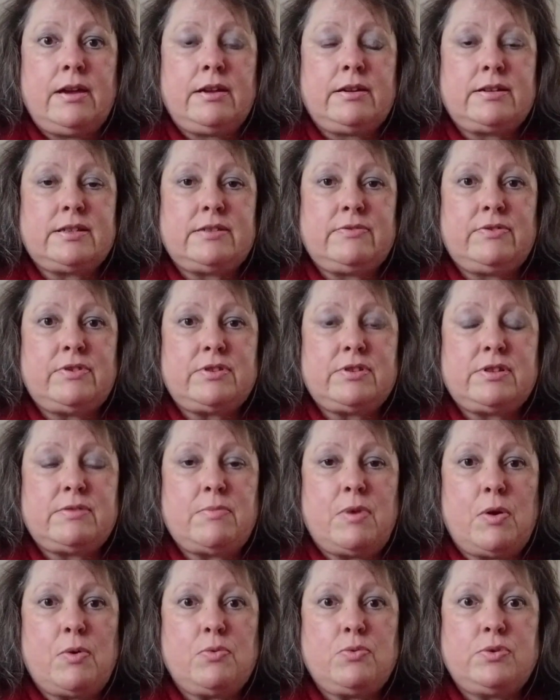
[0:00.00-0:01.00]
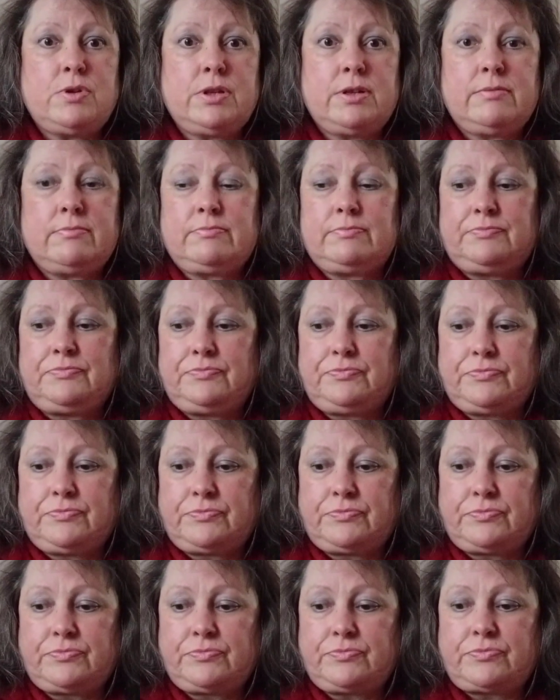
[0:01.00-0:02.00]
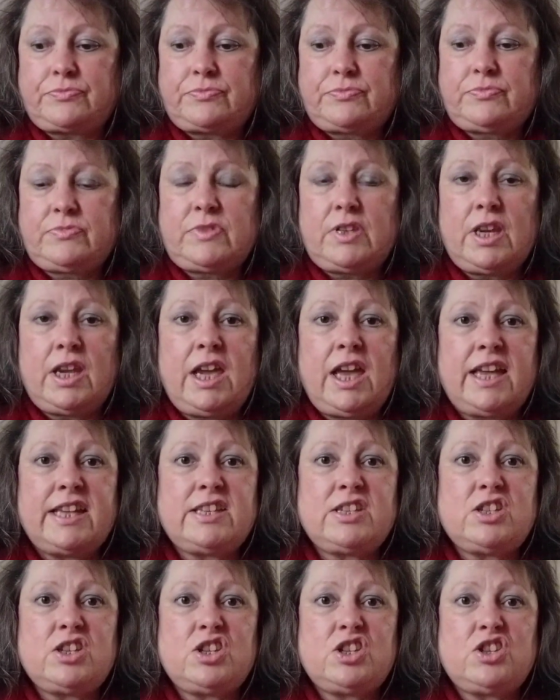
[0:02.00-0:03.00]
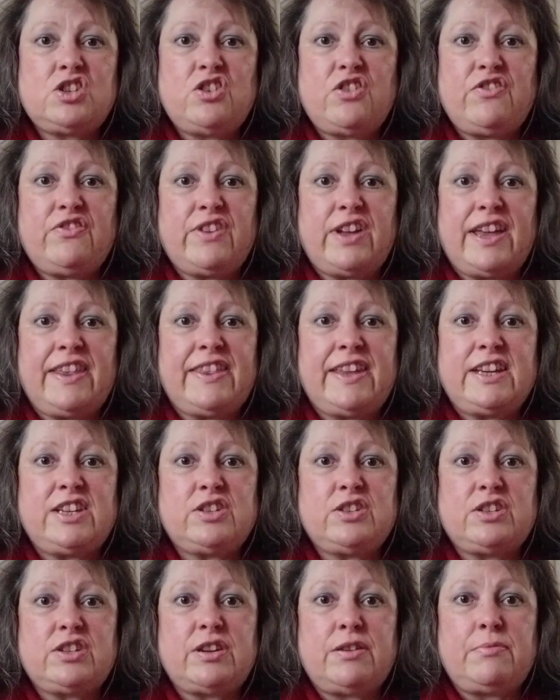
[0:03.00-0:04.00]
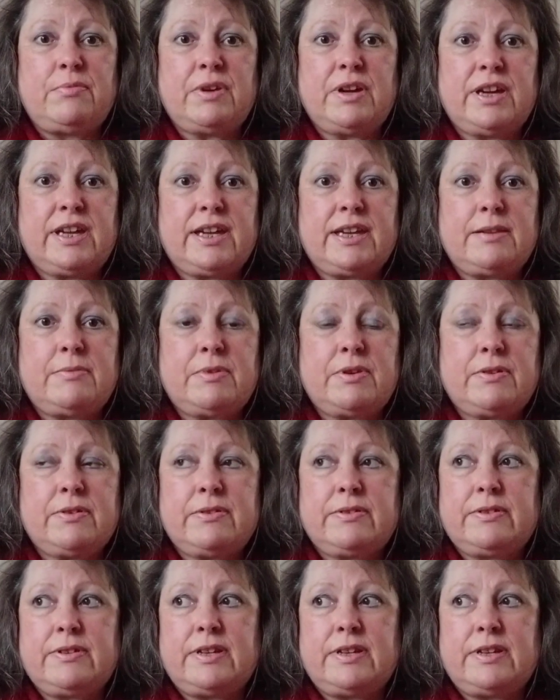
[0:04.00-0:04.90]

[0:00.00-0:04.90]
Because I've got some old cans of stuff and they just don't work anymore.